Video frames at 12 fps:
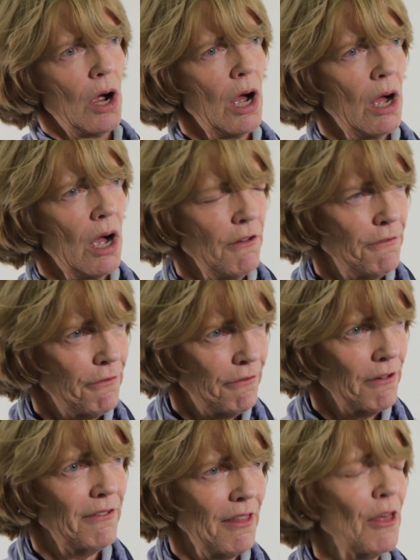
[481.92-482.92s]

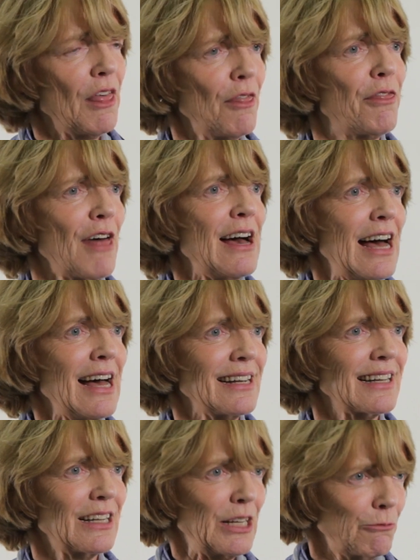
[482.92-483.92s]
of
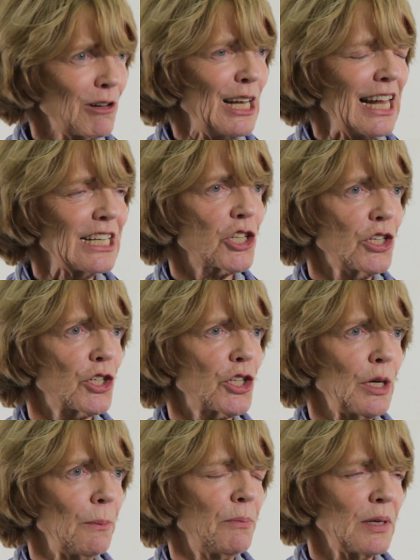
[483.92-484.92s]
that
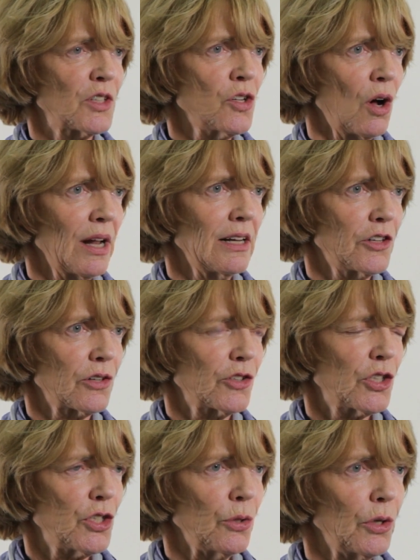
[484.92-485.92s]
relationship is not
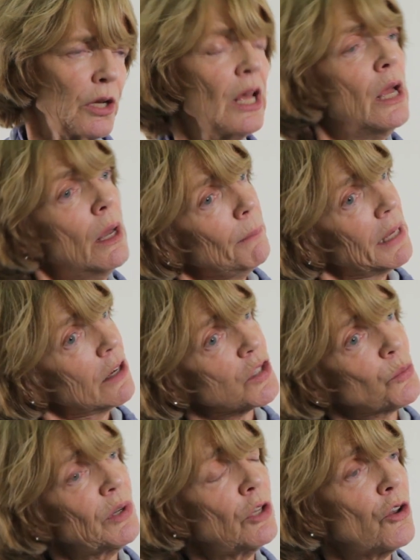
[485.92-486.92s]
understood
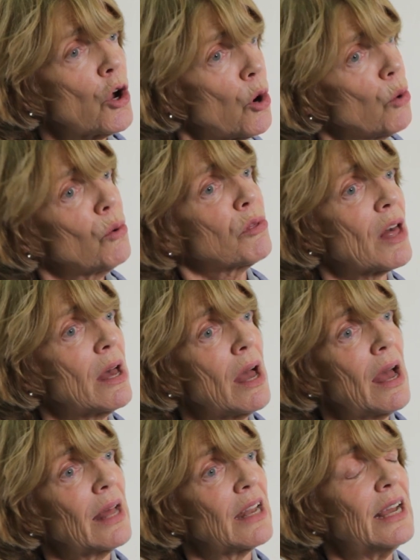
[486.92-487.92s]
because we know
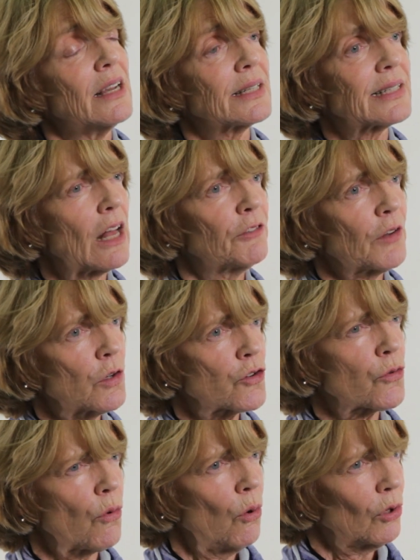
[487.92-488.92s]
that self
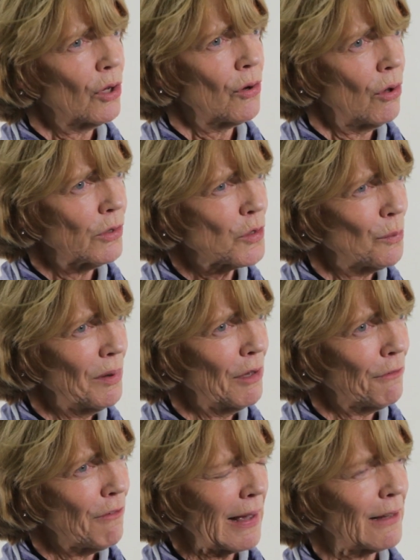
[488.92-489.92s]
control can also be
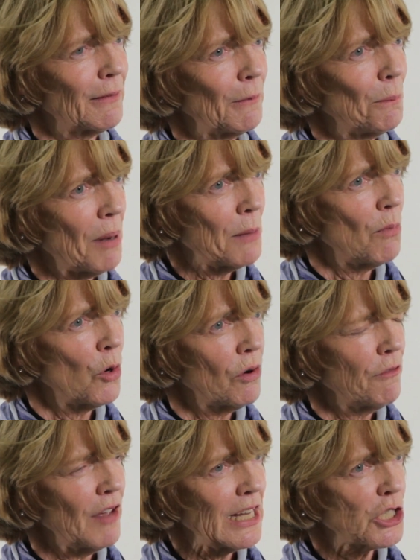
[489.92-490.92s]
affected by
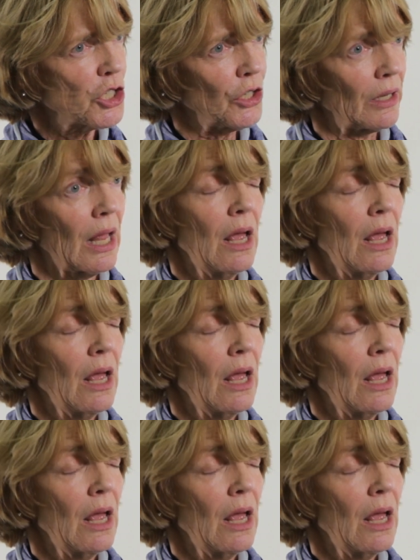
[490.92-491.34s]
motivation.